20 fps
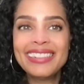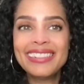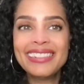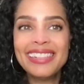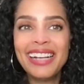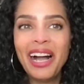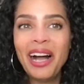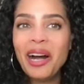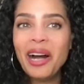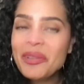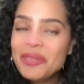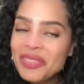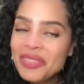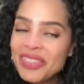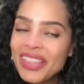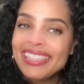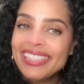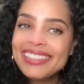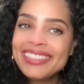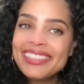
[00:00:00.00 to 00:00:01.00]
Oh,
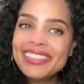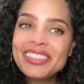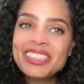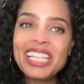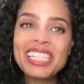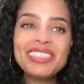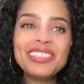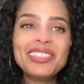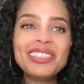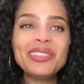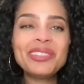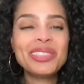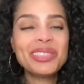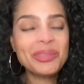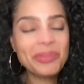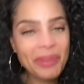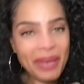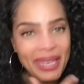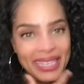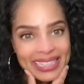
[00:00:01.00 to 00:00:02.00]
thank you. That's so
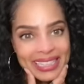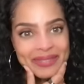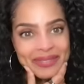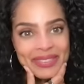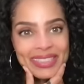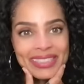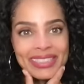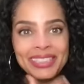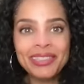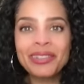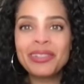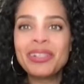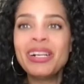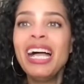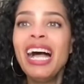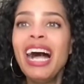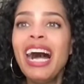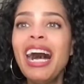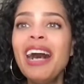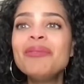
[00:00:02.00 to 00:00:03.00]
sweet of you.
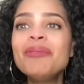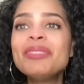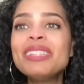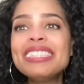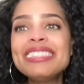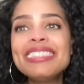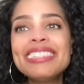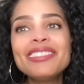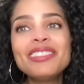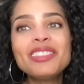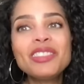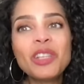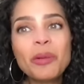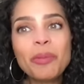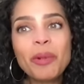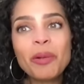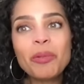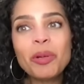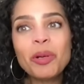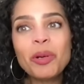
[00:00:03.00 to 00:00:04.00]
Listen,
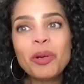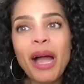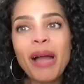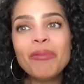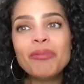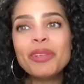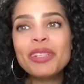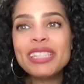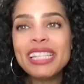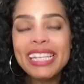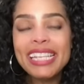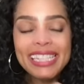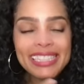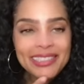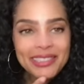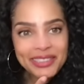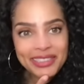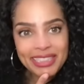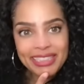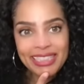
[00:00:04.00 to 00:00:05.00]
Super Woo, I'm really
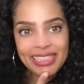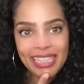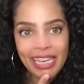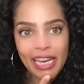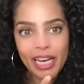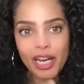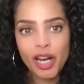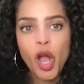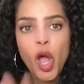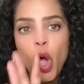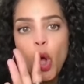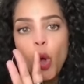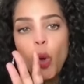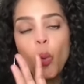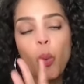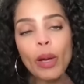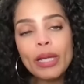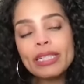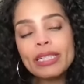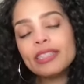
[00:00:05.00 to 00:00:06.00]
interested to hear,
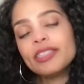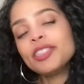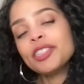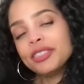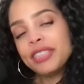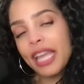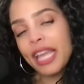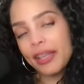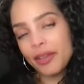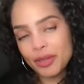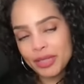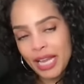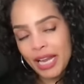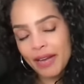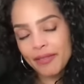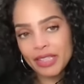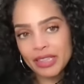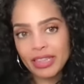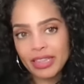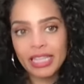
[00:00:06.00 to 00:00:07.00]
what is your take on
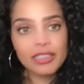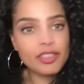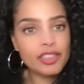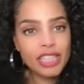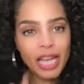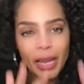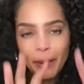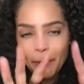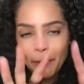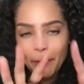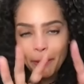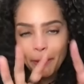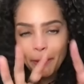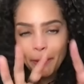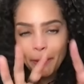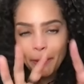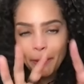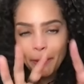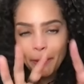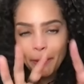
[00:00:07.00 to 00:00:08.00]
everything? Jump in
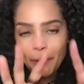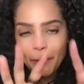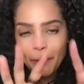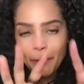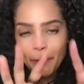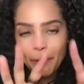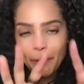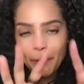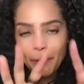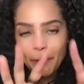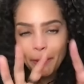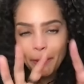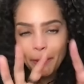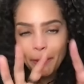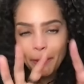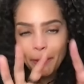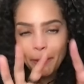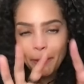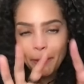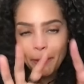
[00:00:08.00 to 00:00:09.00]
wherever you
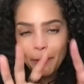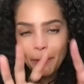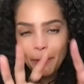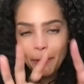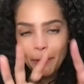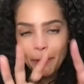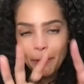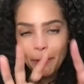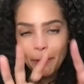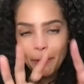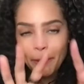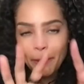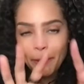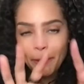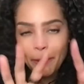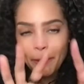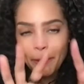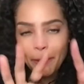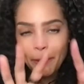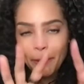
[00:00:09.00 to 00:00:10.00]
feel like. Let's
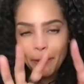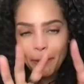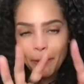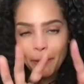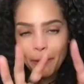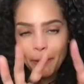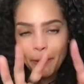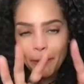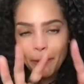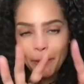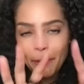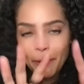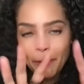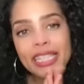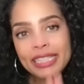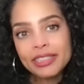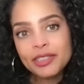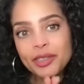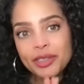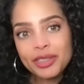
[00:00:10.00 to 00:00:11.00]
talk, because I'm really
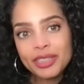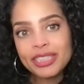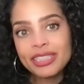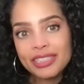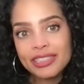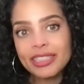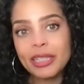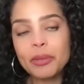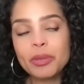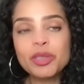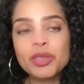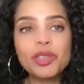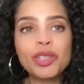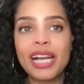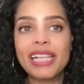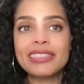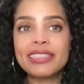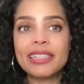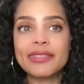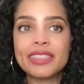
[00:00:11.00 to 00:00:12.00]
interested to see what you
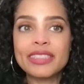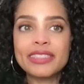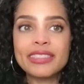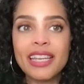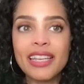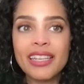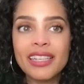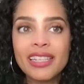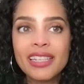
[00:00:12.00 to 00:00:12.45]
guys have to say.